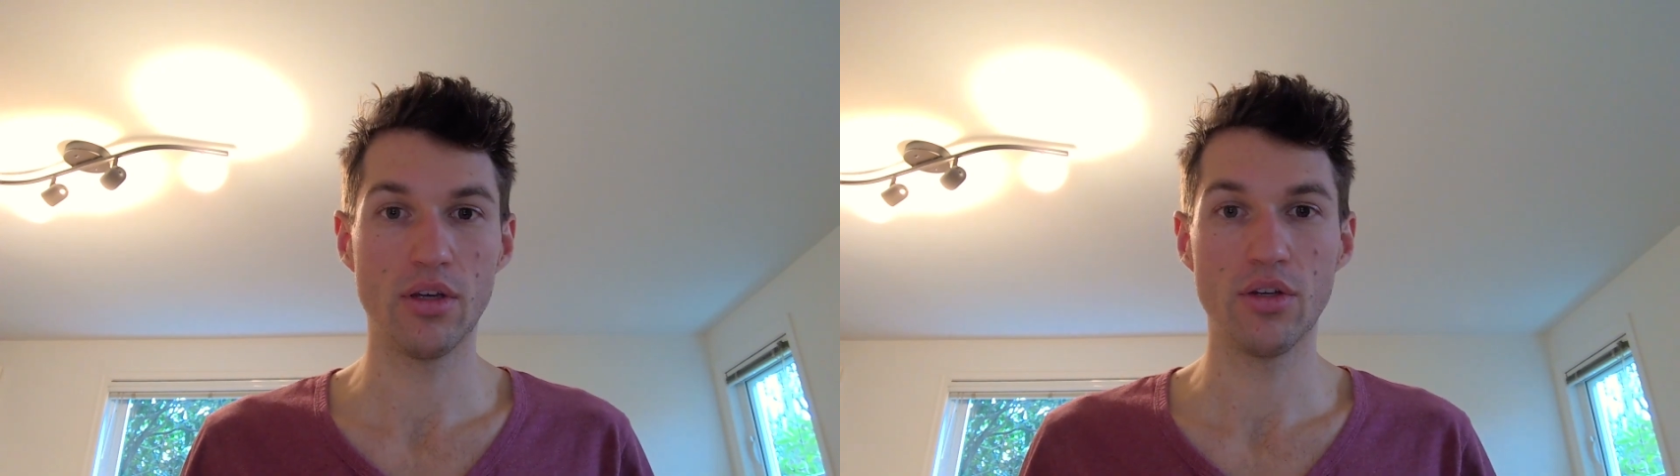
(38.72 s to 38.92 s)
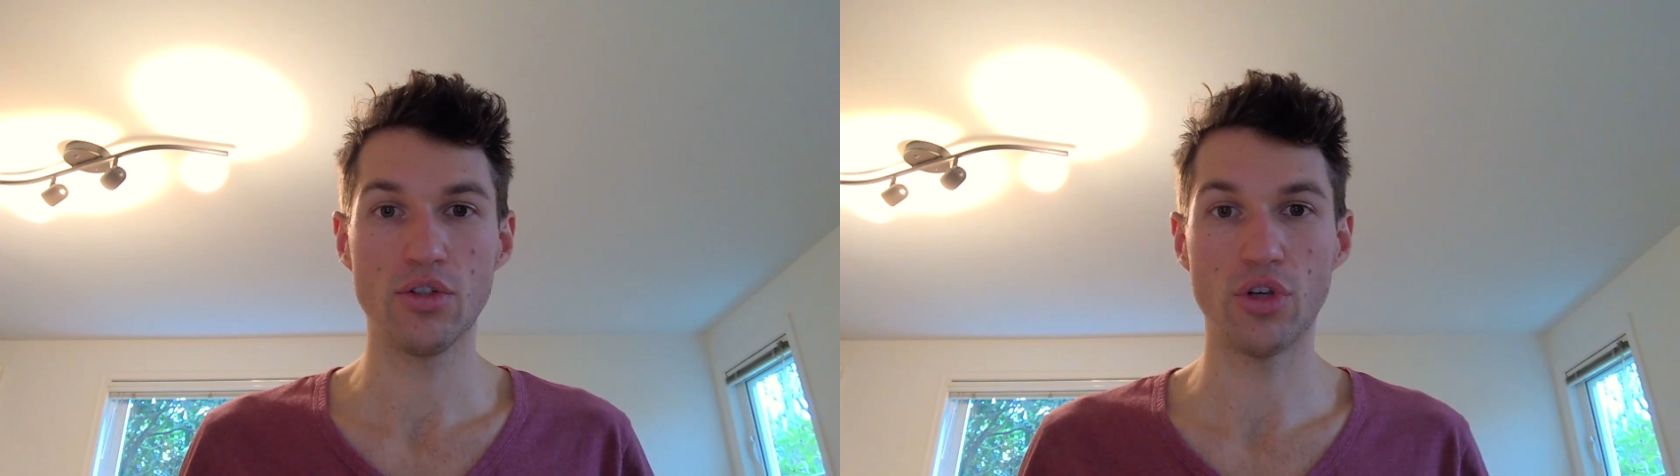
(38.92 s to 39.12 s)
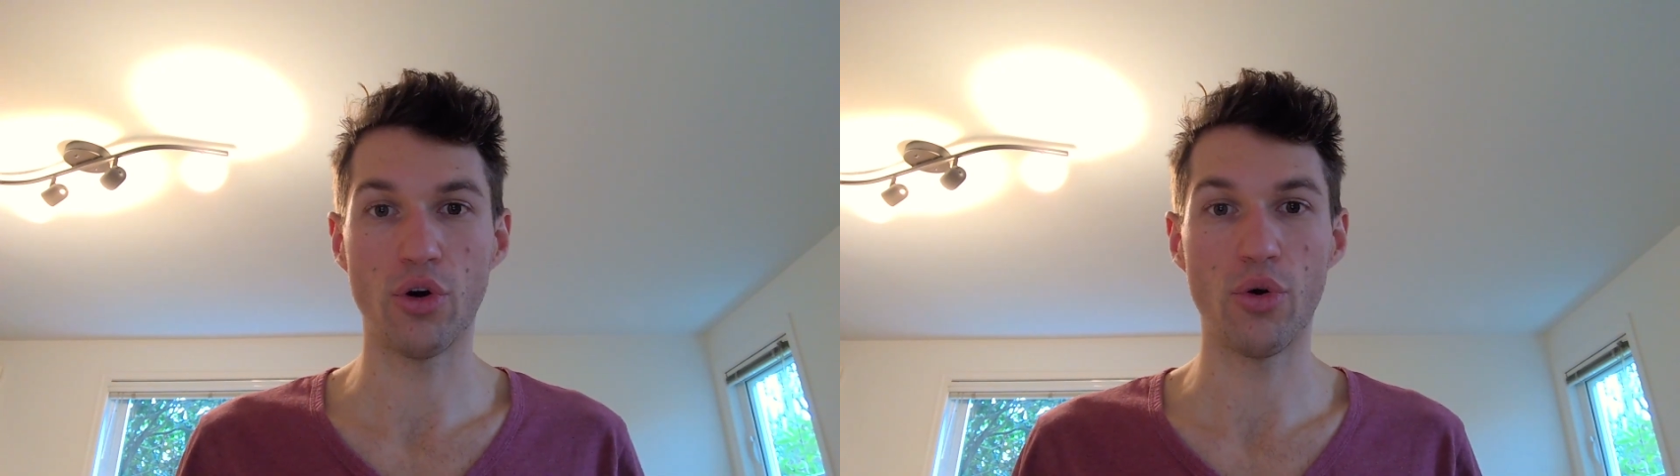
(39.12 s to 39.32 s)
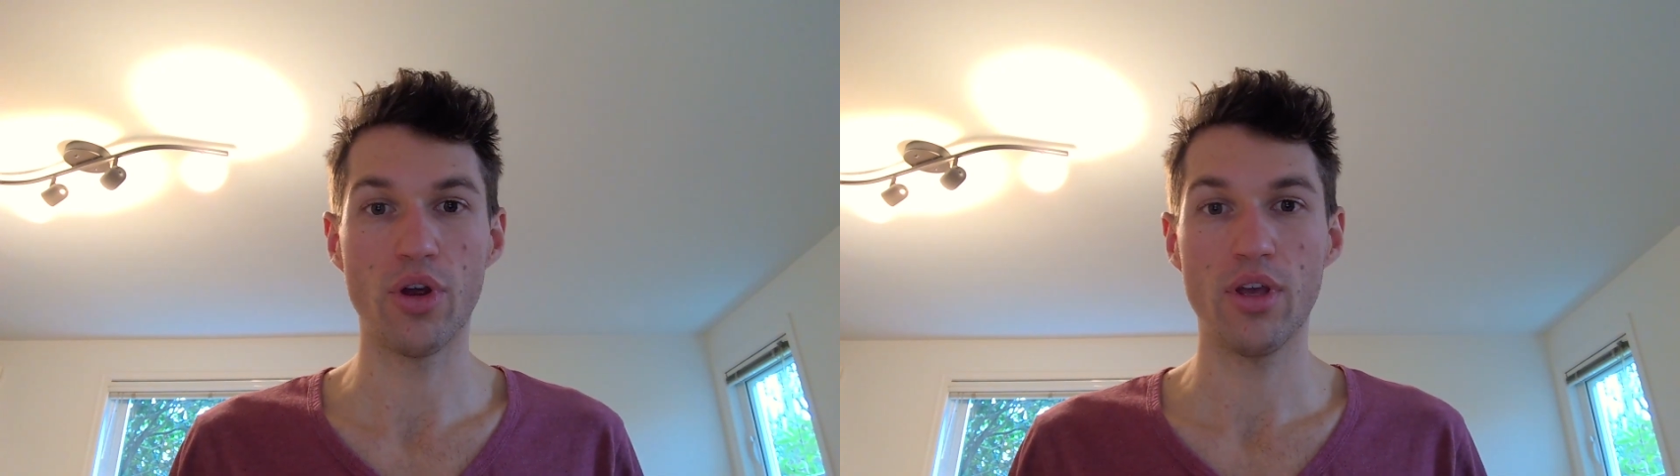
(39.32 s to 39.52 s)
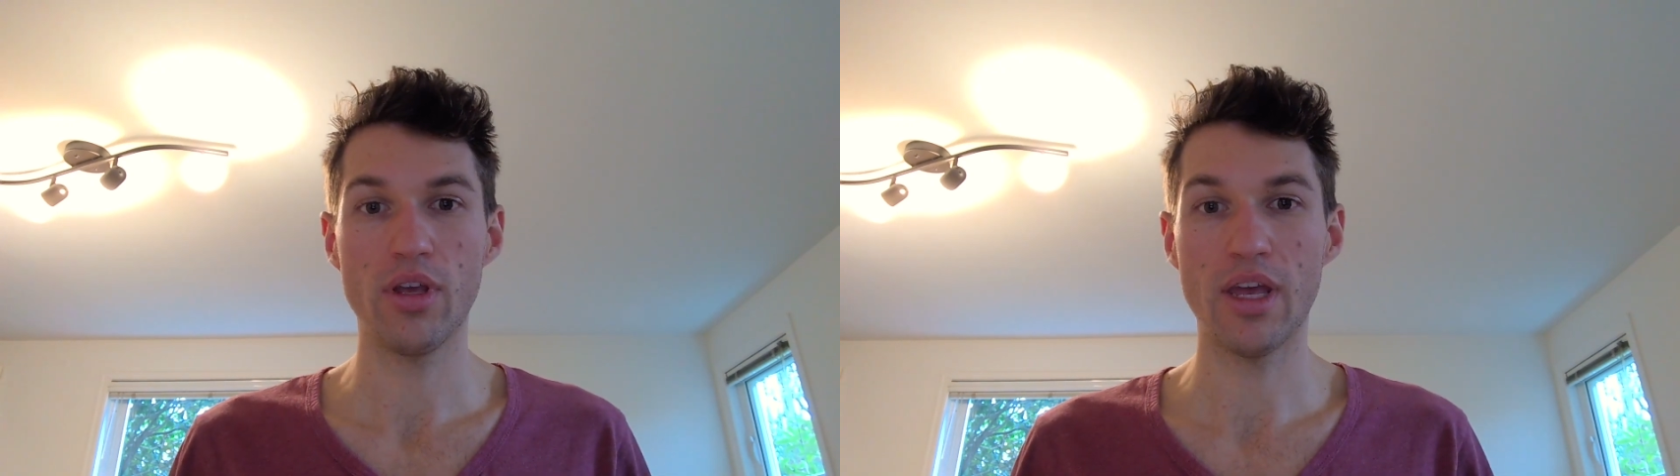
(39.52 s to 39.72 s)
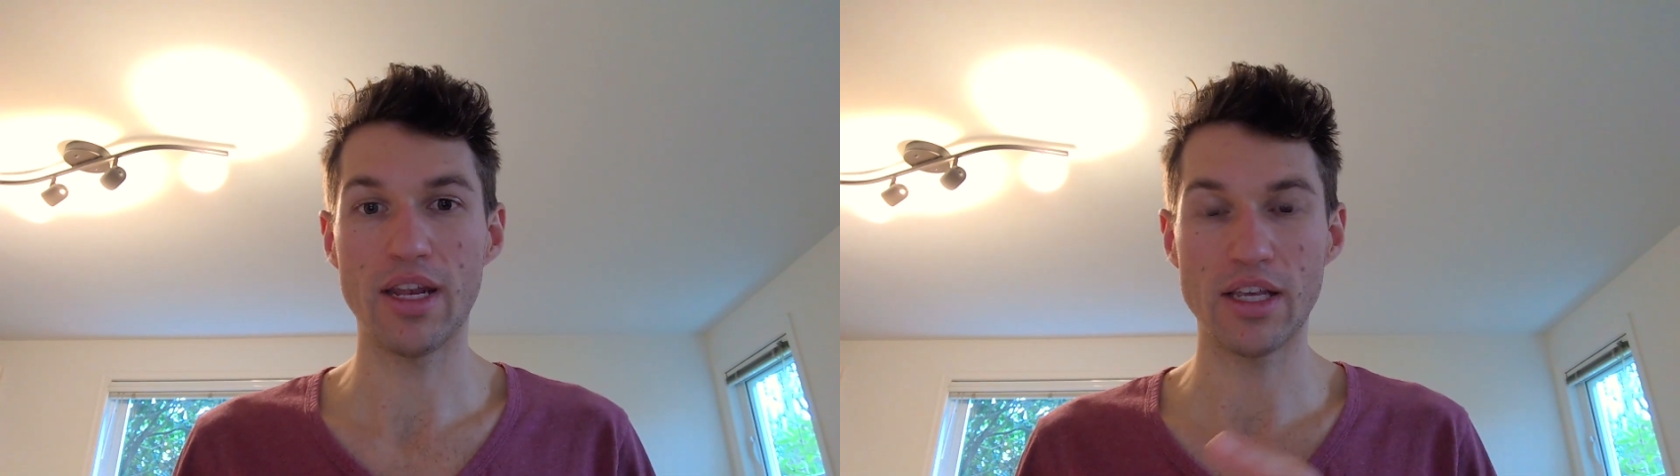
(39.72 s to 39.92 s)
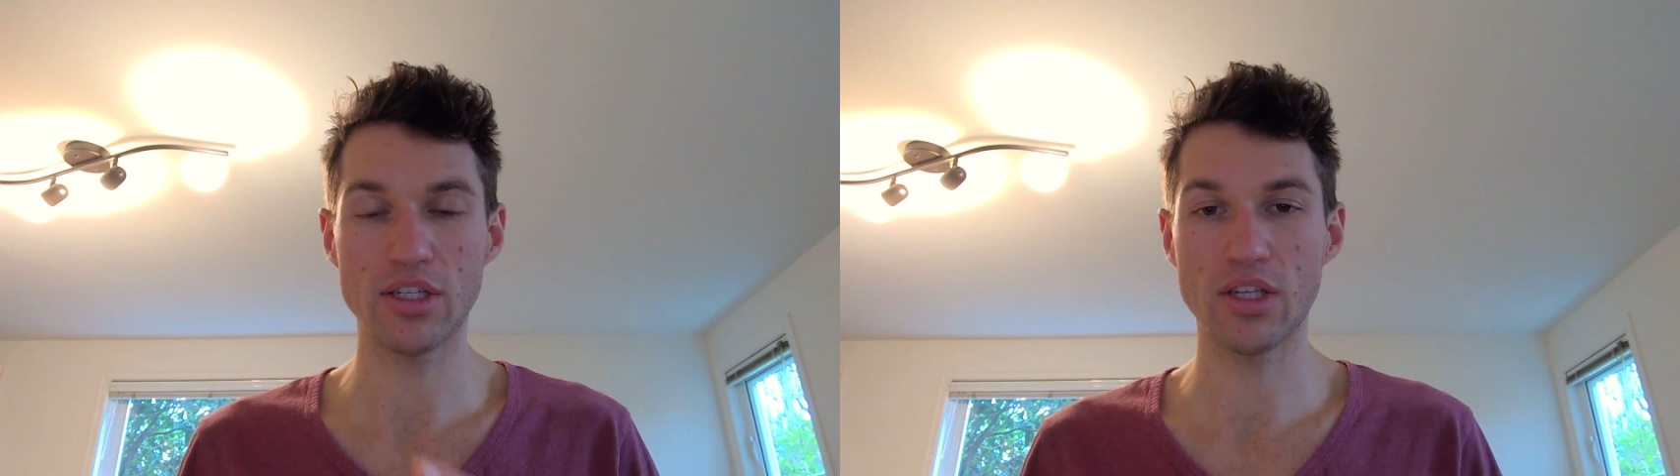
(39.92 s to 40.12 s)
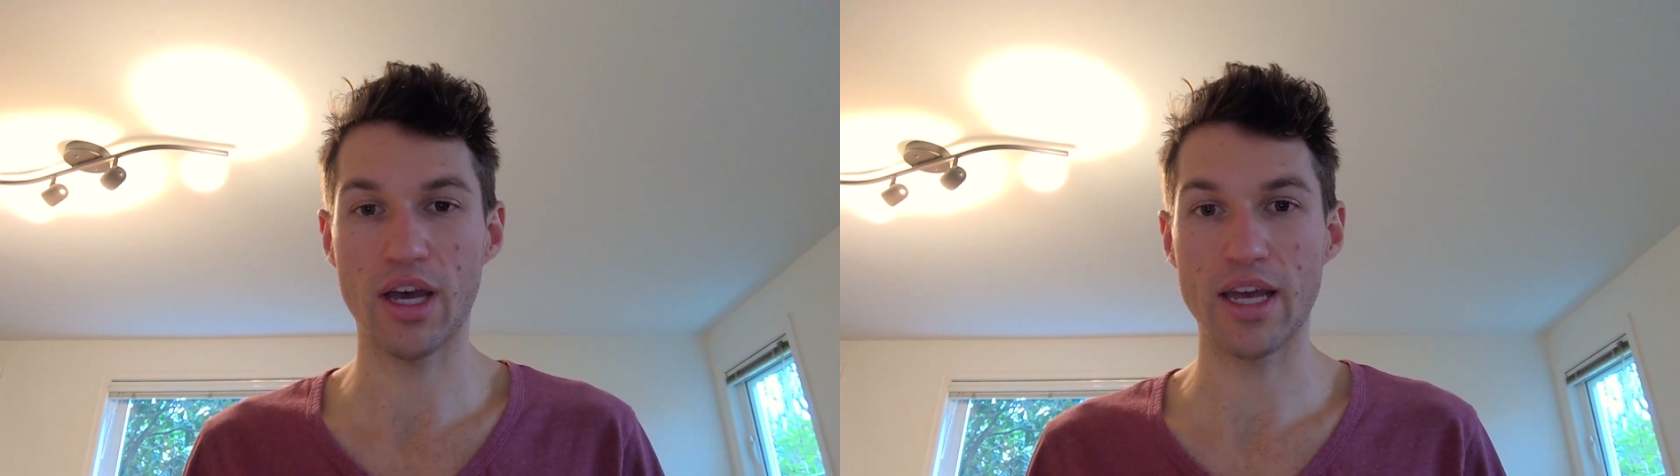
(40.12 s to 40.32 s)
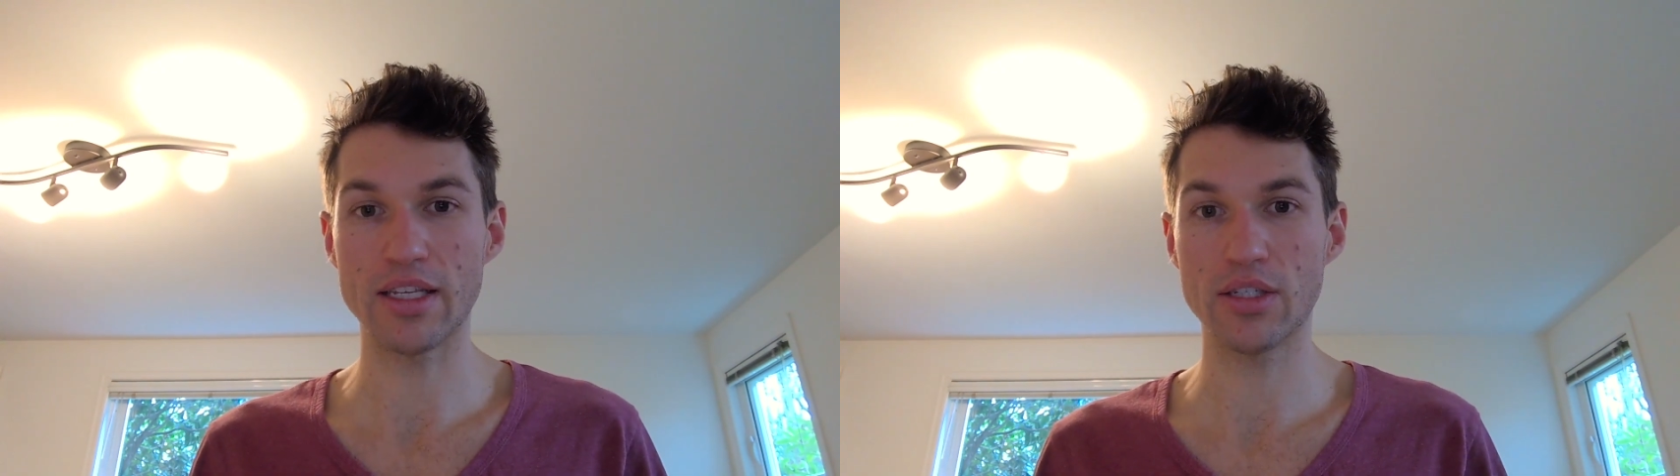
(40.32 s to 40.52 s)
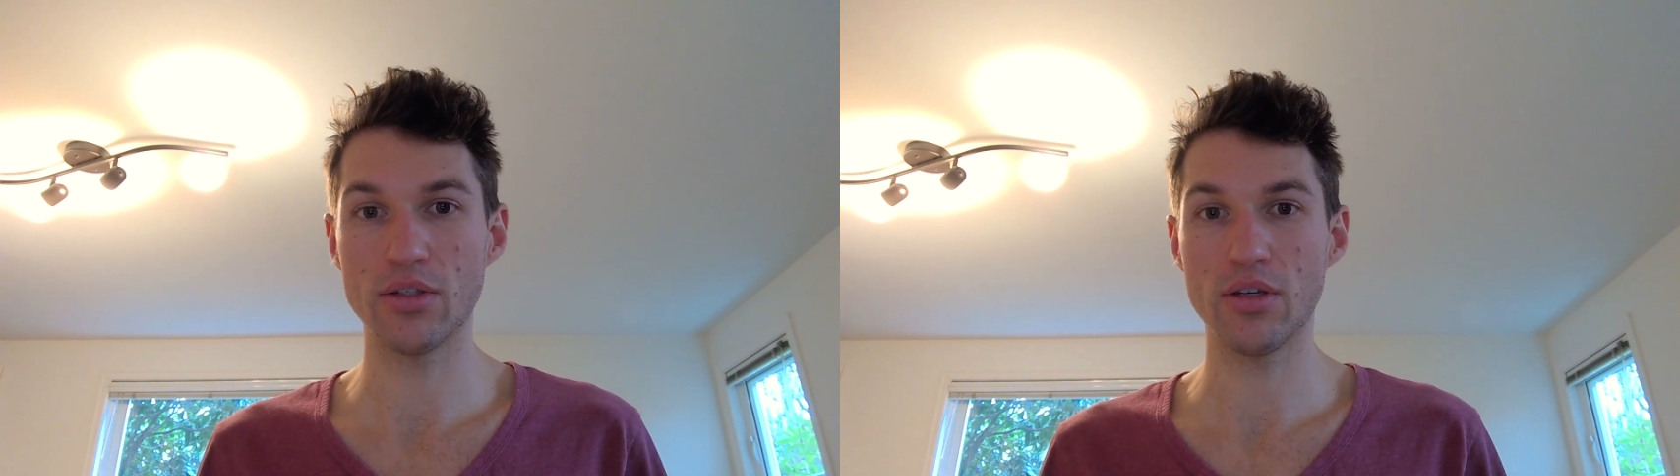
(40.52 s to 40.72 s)
So an
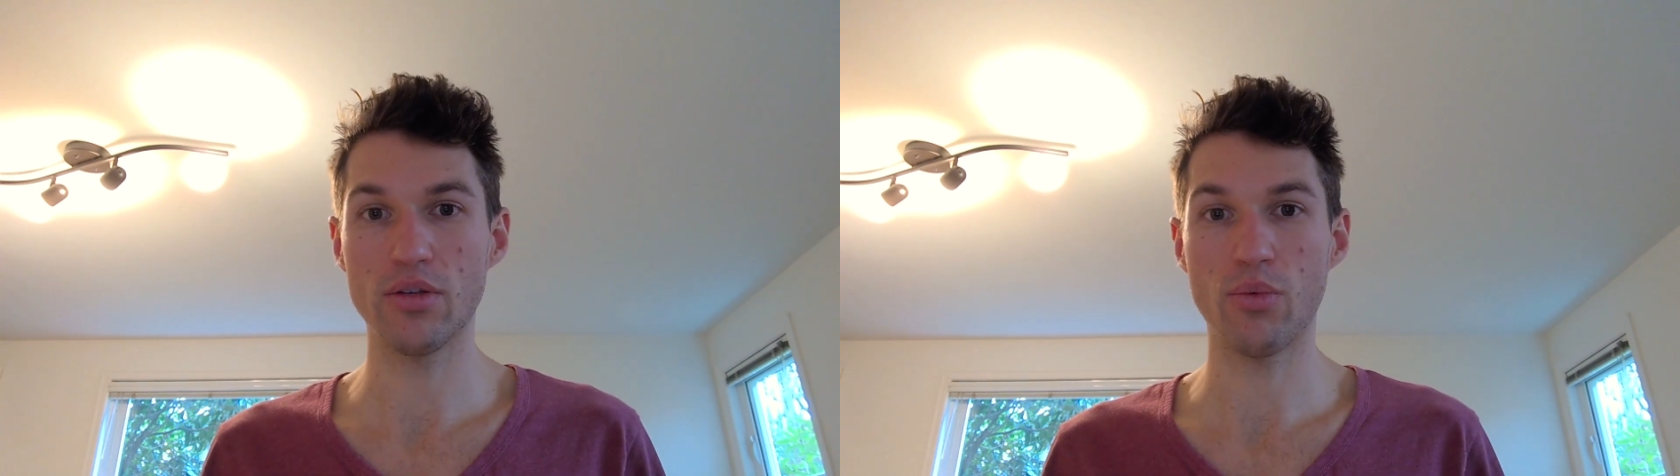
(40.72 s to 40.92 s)
exercise